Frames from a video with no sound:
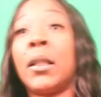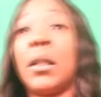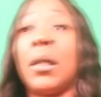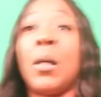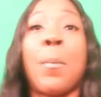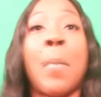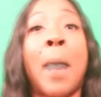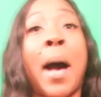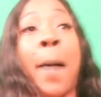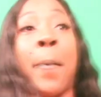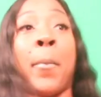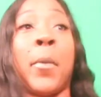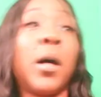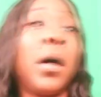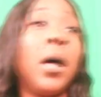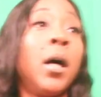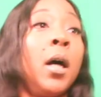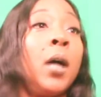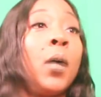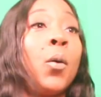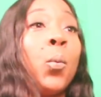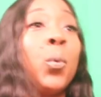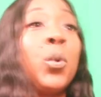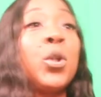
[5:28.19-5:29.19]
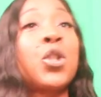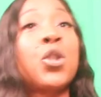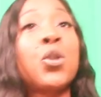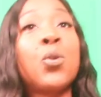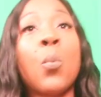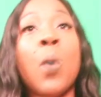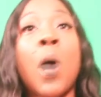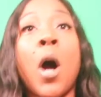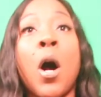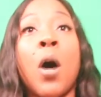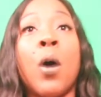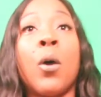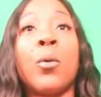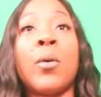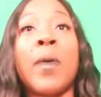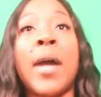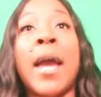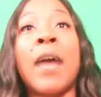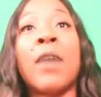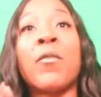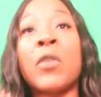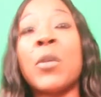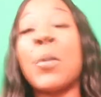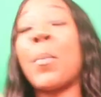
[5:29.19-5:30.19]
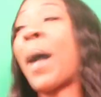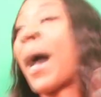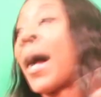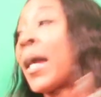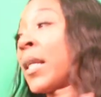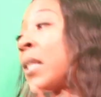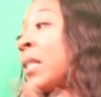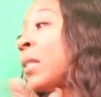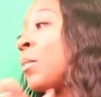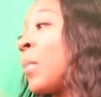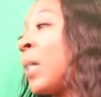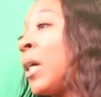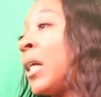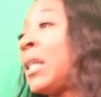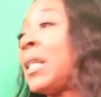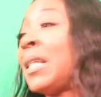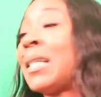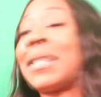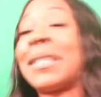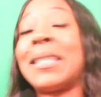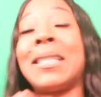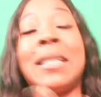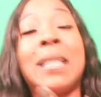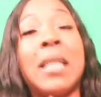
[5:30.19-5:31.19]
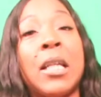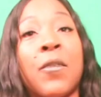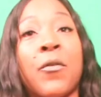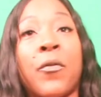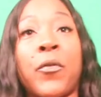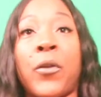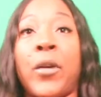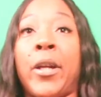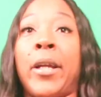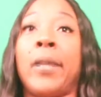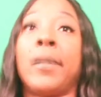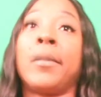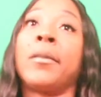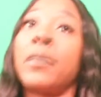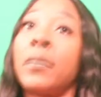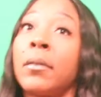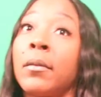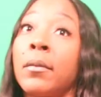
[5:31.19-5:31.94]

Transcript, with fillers: little mama? What you want? Everybody's money is different